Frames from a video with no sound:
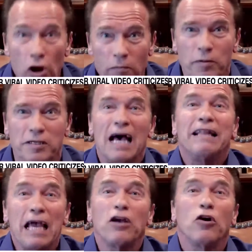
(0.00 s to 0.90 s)
even herpes.
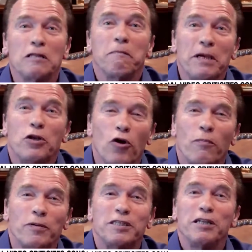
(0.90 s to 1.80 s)
They couldn't beat
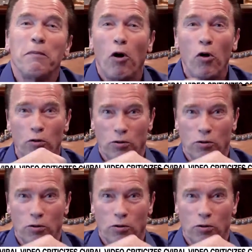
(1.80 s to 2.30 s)
herpes in the